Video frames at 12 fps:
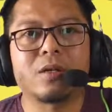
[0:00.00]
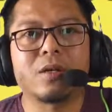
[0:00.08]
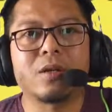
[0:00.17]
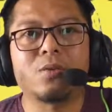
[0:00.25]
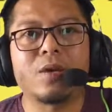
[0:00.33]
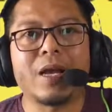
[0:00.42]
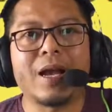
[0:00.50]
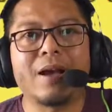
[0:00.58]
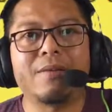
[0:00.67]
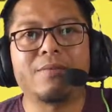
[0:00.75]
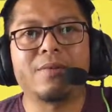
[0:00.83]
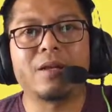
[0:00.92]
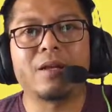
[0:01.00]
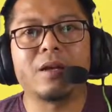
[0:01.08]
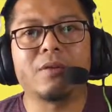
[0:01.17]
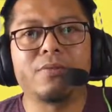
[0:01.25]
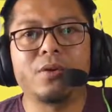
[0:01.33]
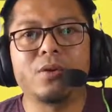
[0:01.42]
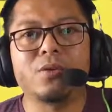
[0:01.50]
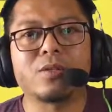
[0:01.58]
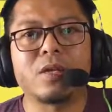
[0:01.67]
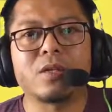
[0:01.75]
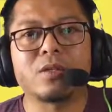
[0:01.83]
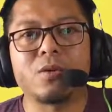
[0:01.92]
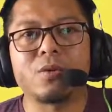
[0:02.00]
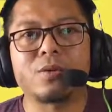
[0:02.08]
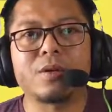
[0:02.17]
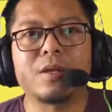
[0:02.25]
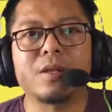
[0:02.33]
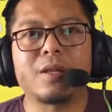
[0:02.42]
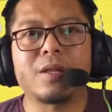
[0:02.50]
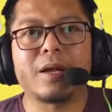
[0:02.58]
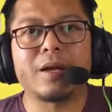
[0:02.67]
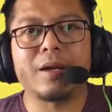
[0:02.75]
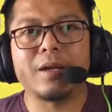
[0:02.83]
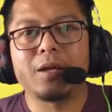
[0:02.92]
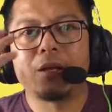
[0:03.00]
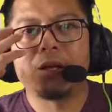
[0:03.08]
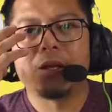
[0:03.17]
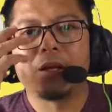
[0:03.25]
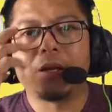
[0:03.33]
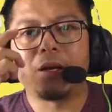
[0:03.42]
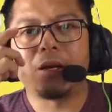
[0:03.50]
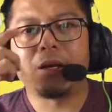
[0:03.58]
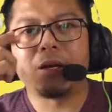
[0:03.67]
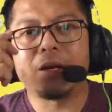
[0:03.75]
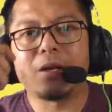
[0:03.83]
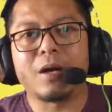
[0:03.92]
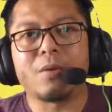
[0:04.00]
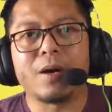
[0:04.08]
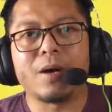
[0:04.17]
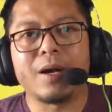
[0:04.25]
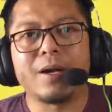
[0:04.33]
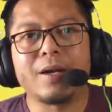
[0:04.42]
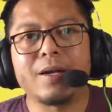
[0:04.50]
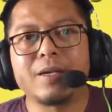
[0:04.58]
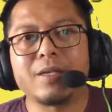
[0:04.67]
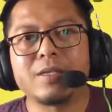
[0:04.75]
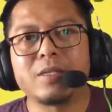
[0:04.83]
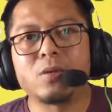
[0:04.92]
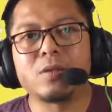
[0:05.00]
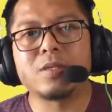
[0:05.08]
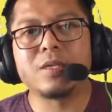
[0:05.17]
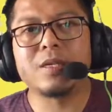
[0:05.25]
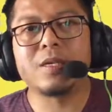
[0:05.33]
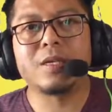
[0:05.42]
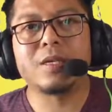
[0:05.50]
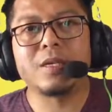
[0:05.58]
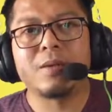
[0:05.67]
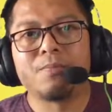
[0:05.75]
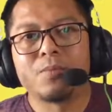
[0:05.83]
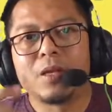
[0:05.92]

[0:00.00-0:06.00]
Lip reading: we have then a few sense organs like our eyes to see,